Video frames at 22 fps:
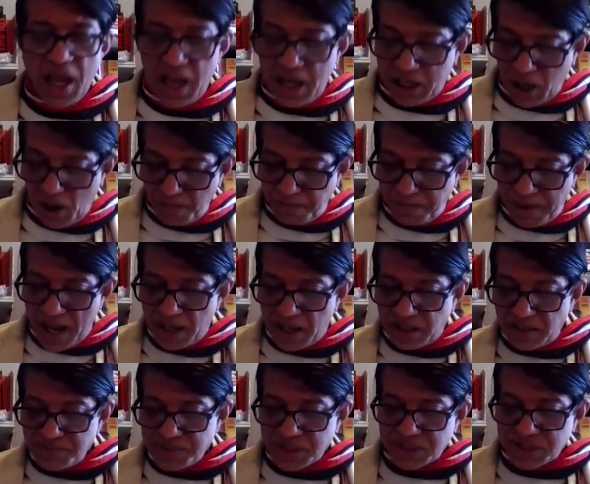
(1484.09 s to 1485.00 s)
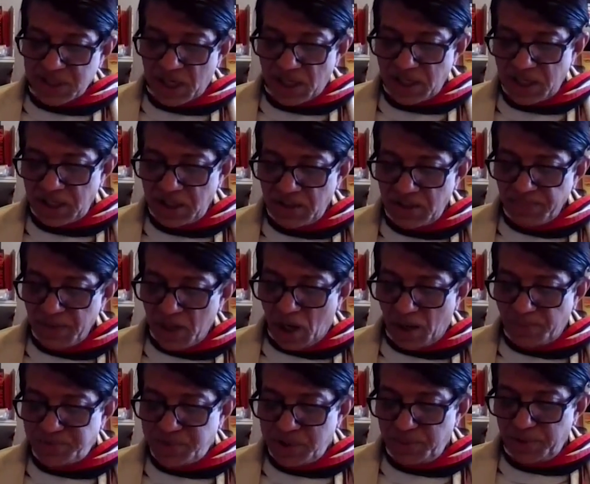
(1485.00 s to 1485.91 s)
a comparative study
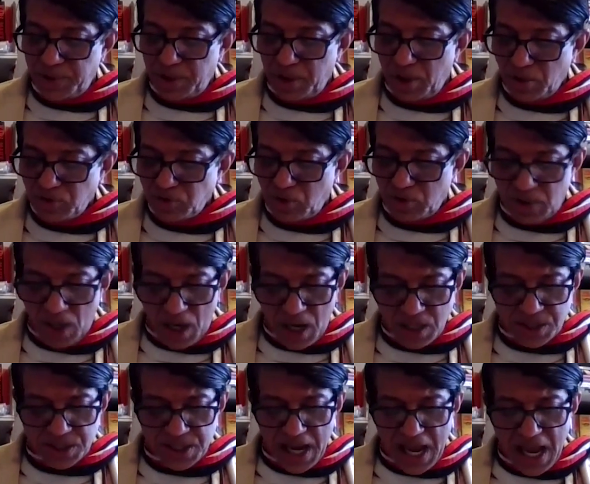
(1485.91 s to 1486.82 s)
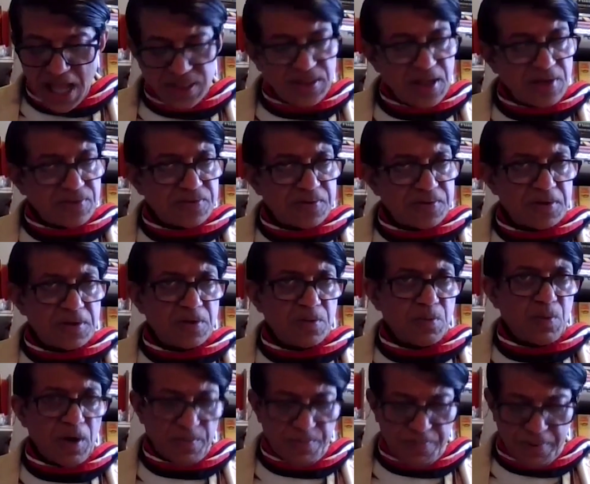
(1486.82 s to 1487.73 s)
of Jivanananda Das and the
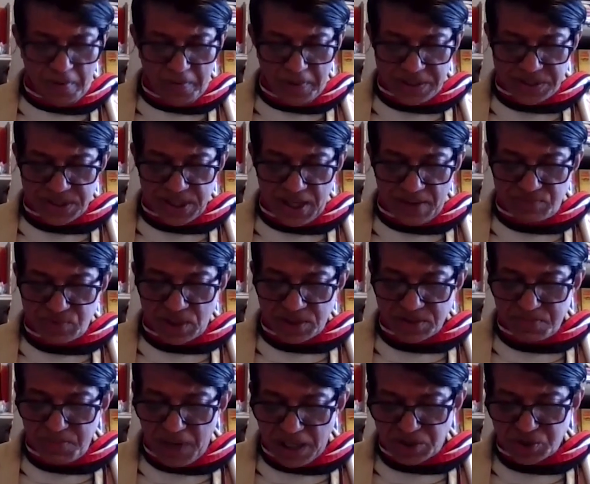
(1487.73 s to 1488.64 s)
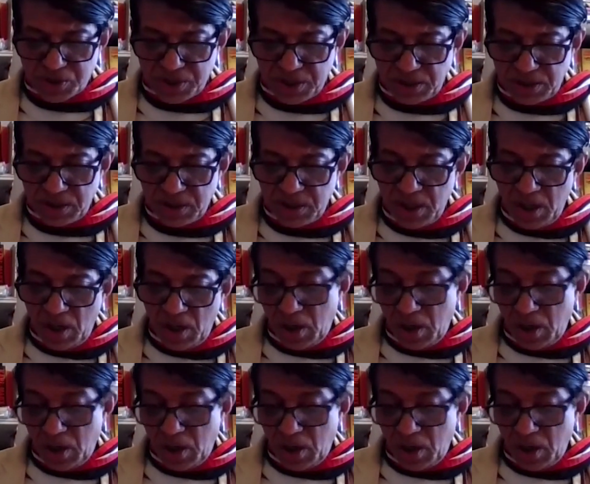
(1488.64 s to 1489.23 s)
third world poets I've just mentioned,